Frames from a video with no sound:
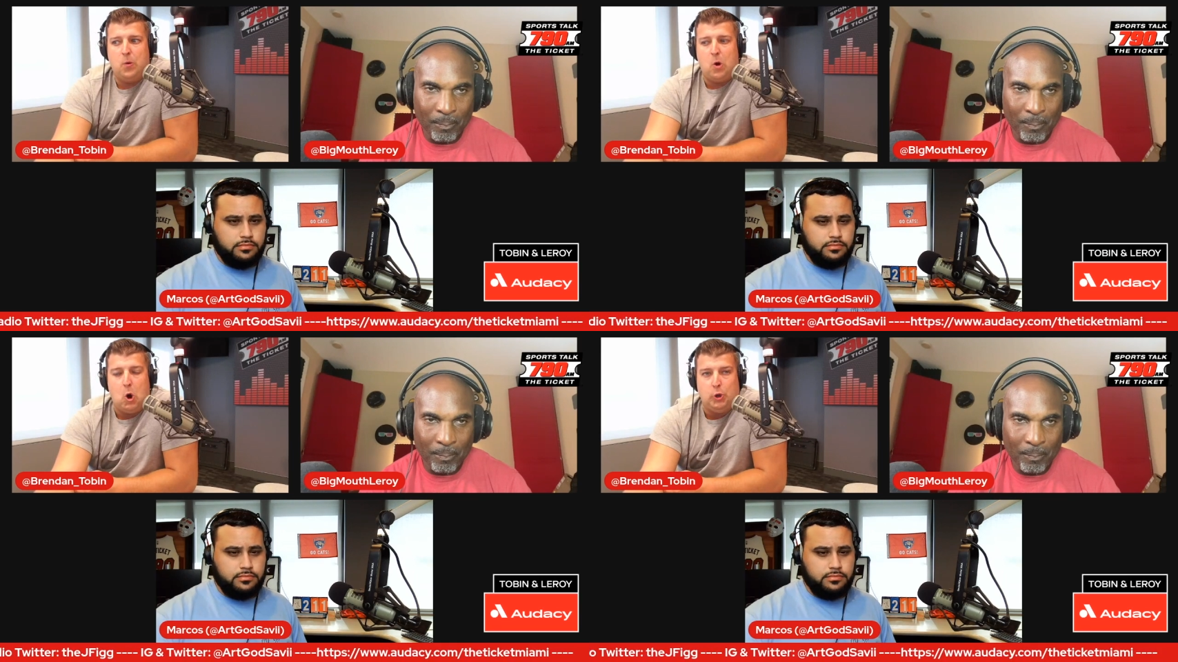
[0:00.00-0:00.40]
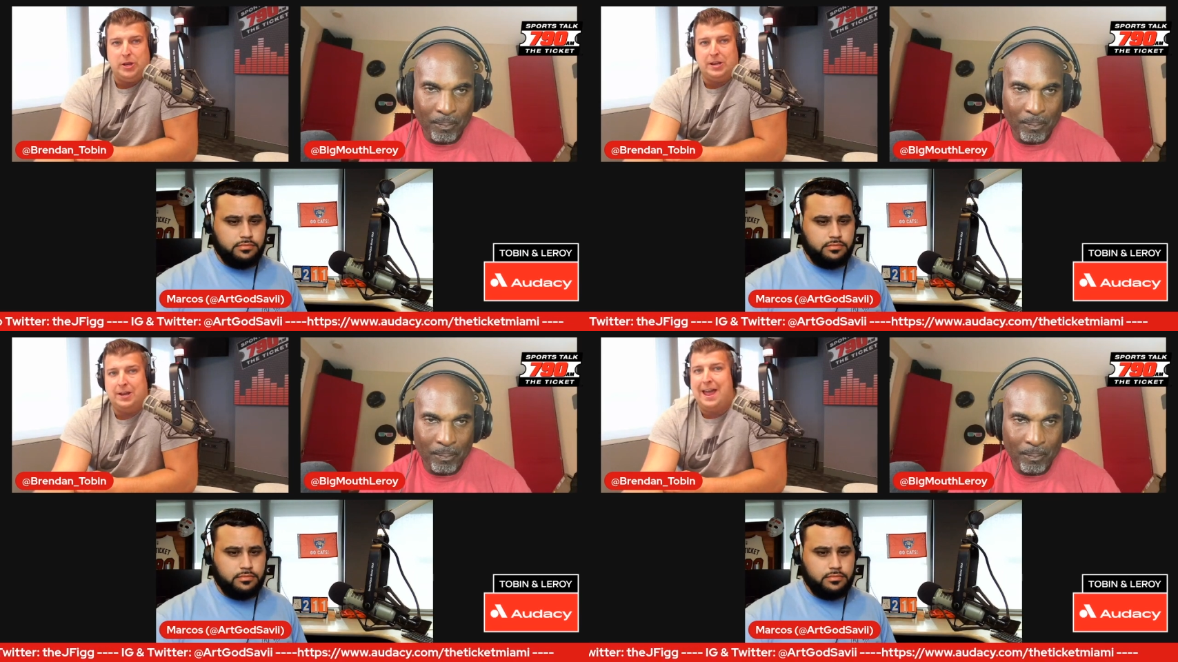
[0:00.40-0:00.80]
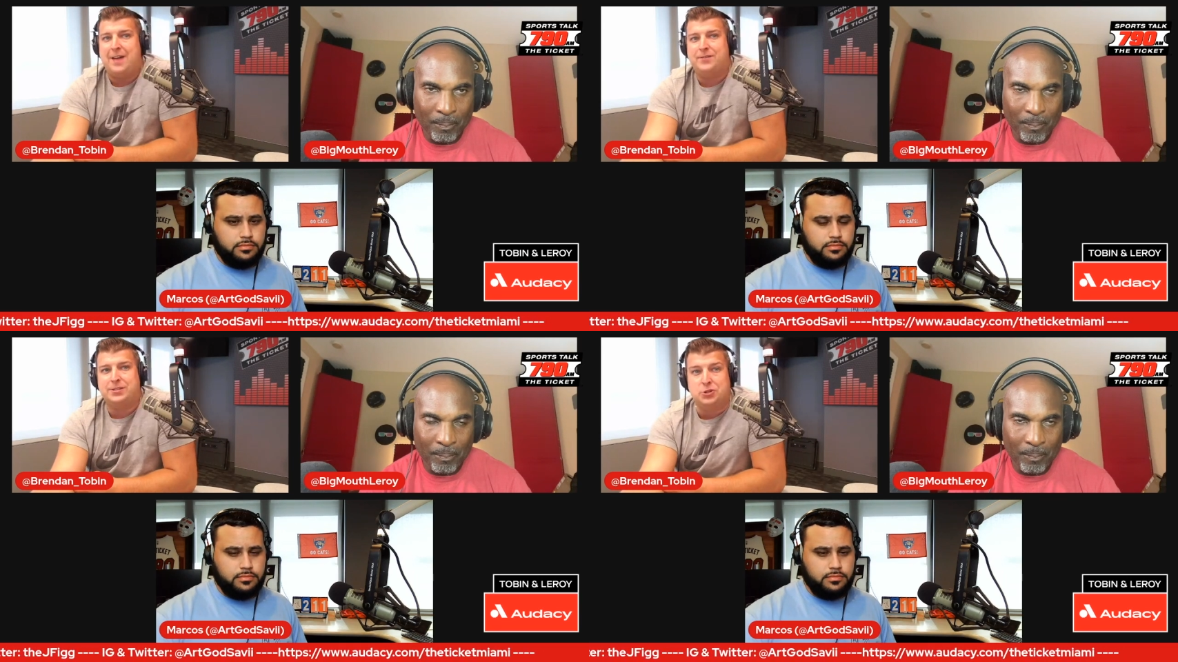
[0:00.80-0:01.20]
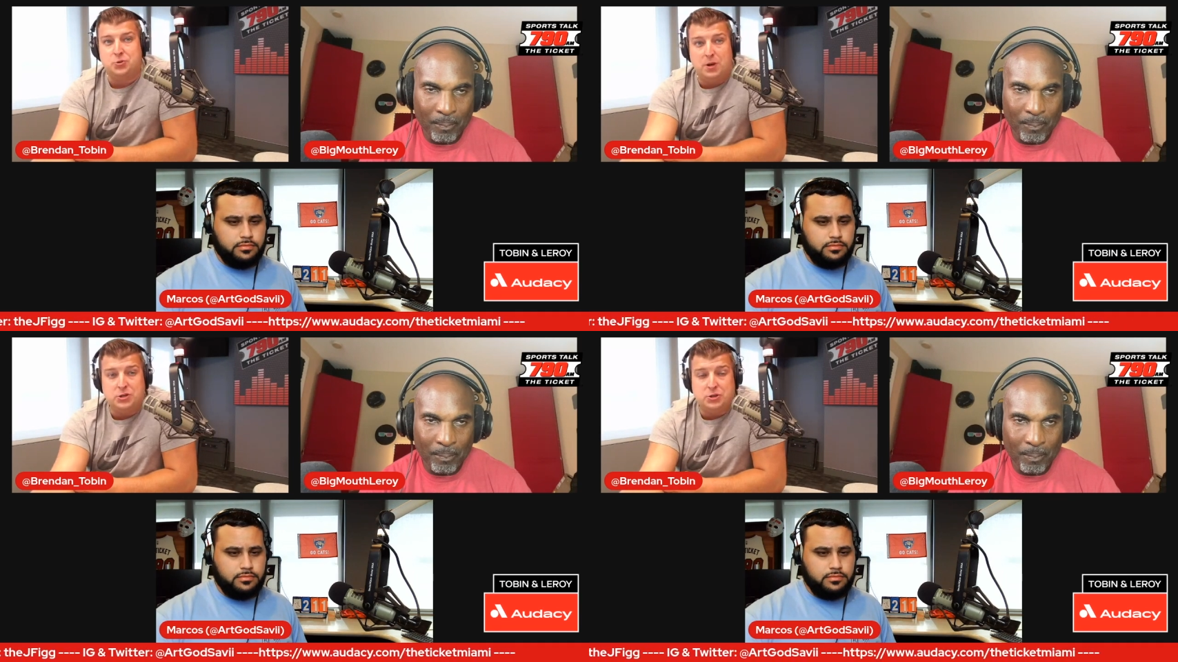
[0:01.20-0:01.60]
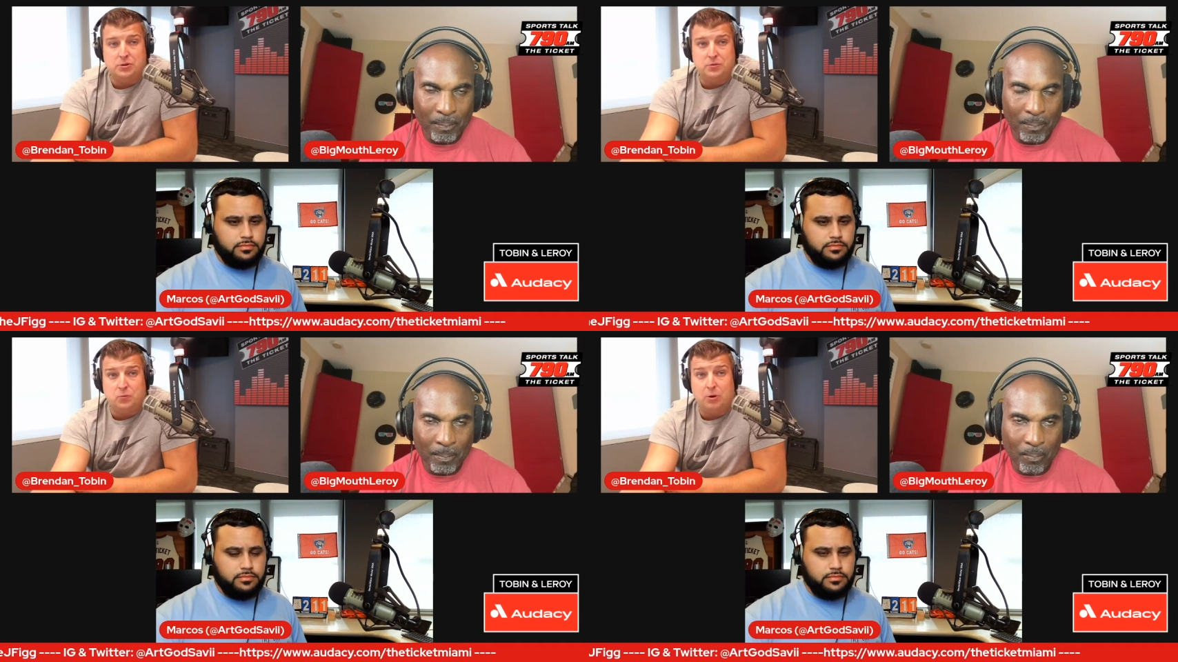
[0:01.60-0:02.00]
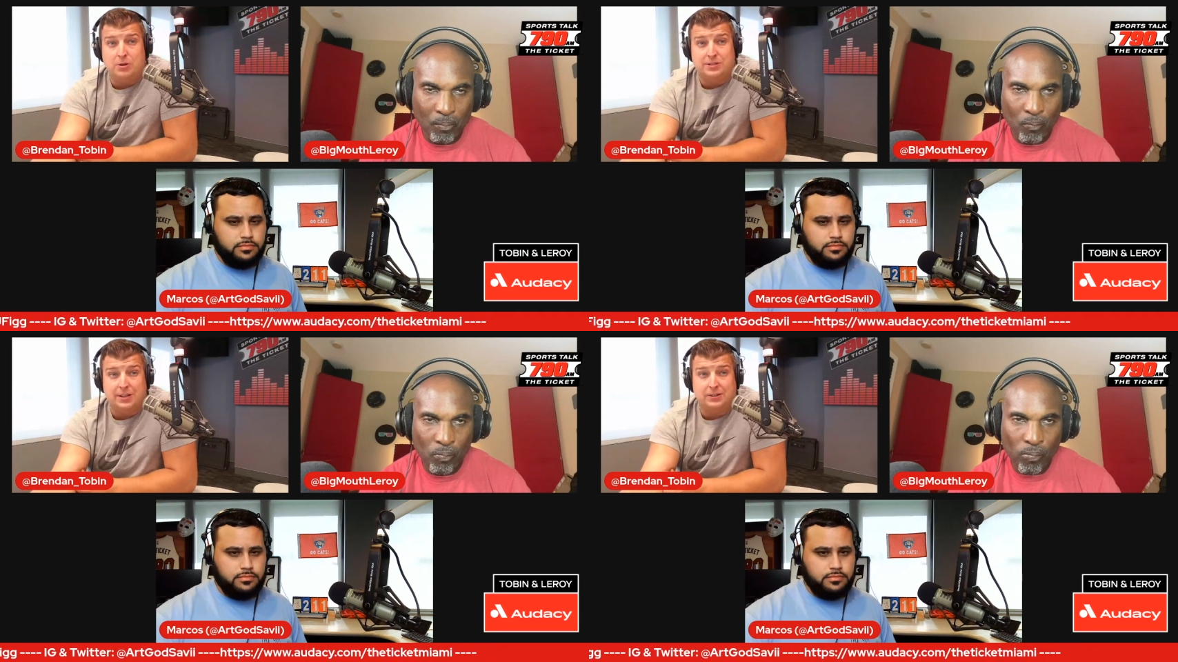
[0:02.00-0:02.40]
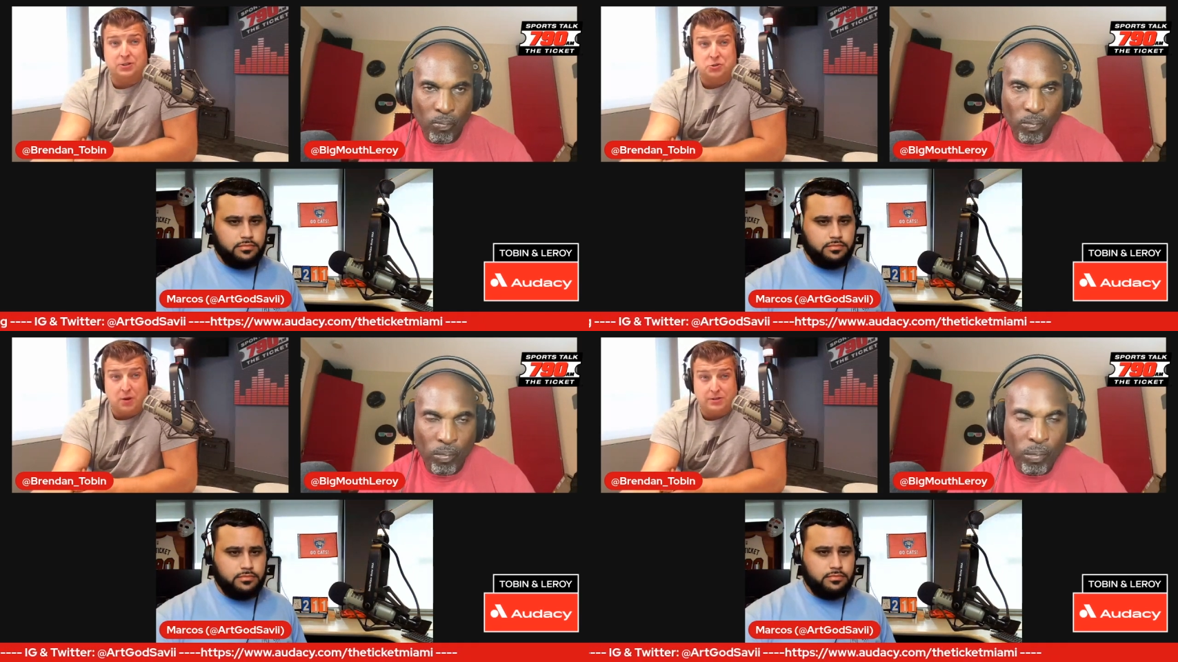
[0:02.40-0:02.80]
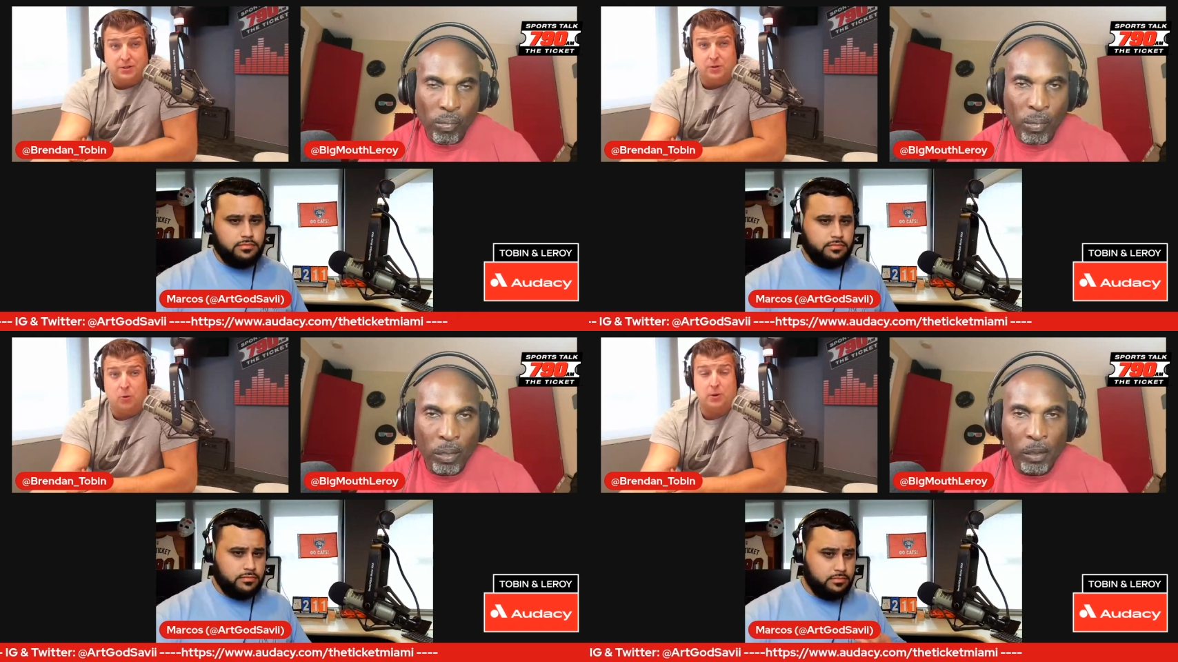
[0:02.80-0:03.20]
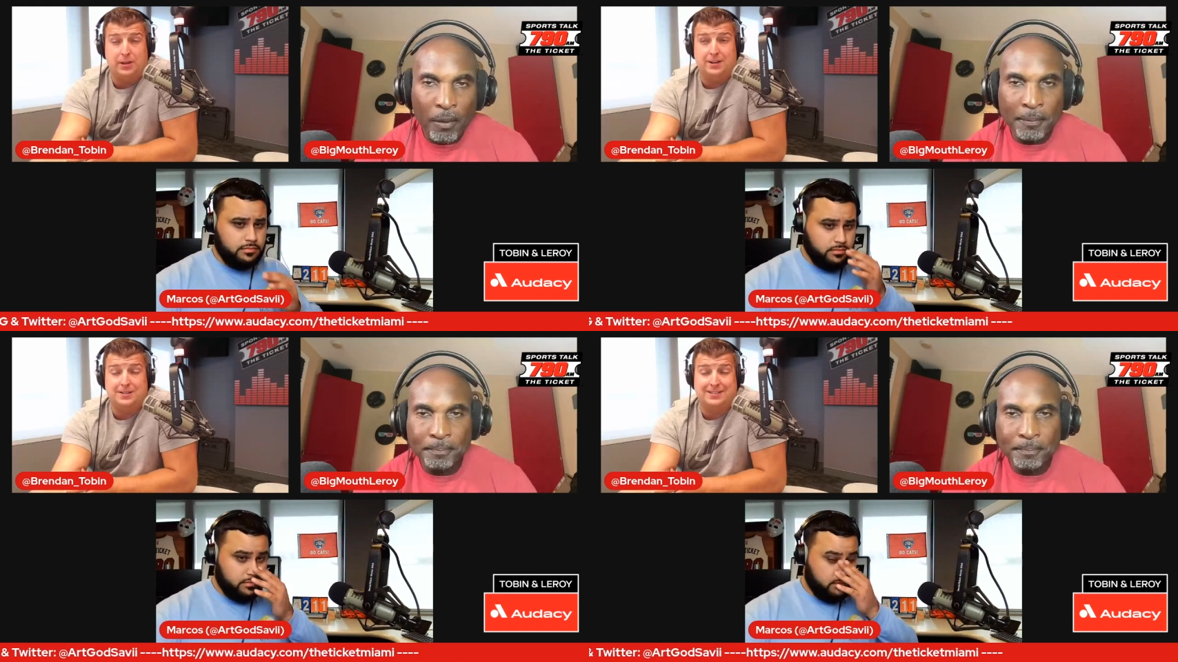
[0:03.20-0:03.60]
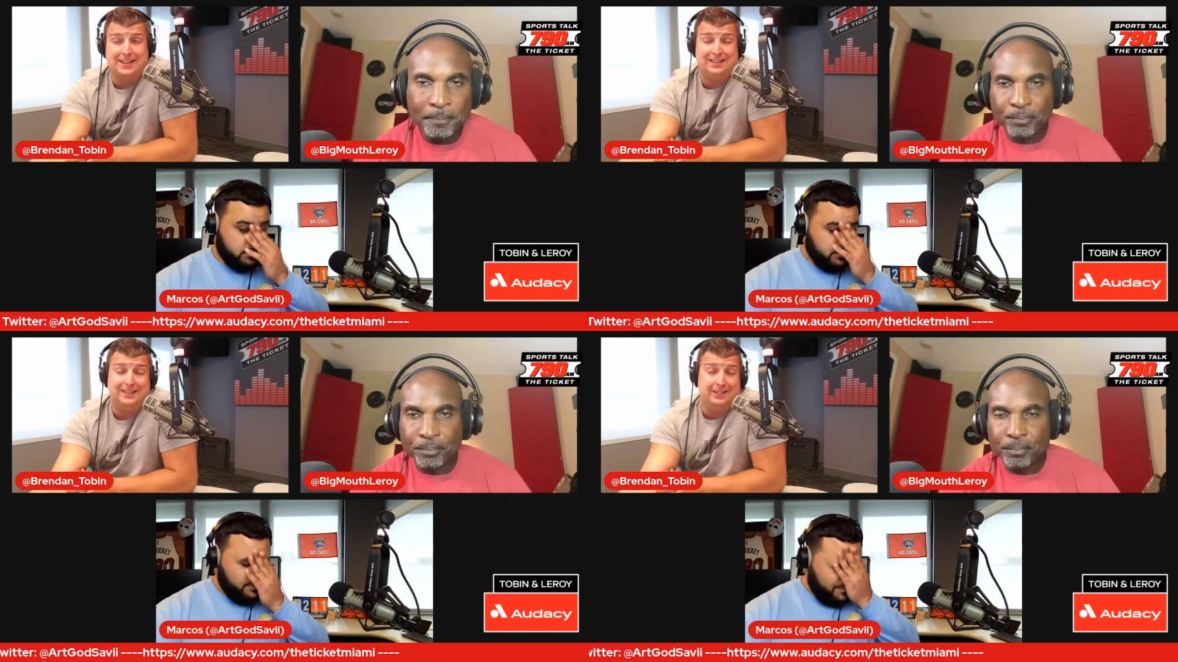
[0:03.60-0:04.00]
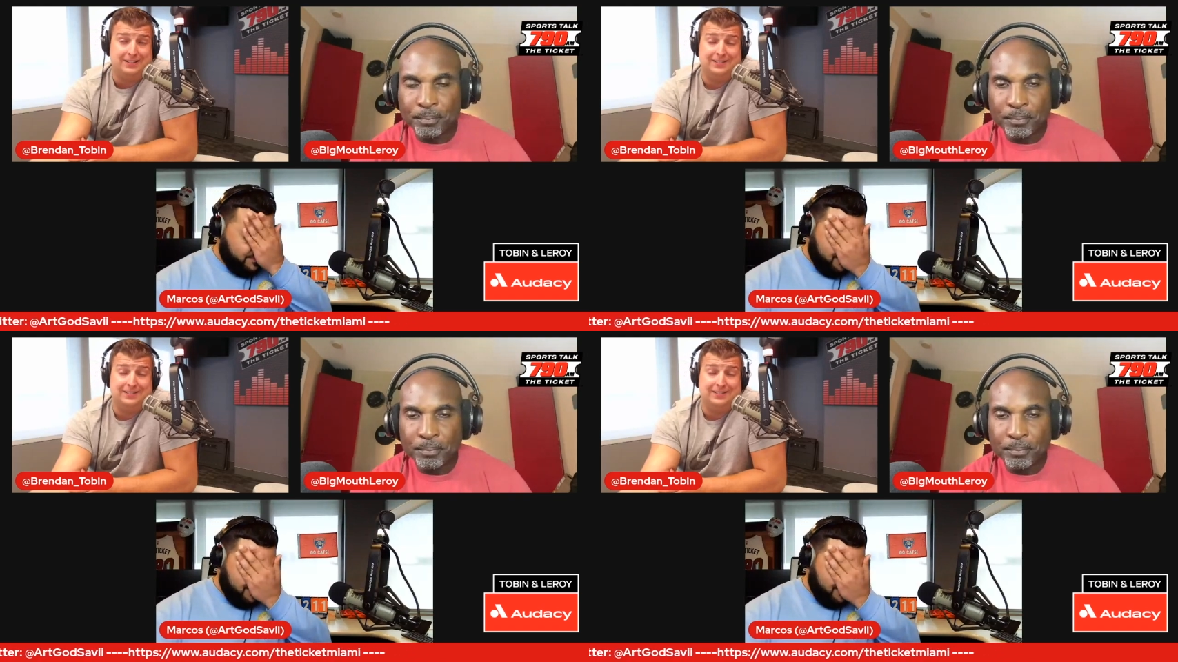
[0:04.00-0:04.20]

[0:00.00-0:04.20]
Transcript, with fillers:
Speaker 1: are they going to have a situation where he's going to get disgruntled or are they going to just say, look,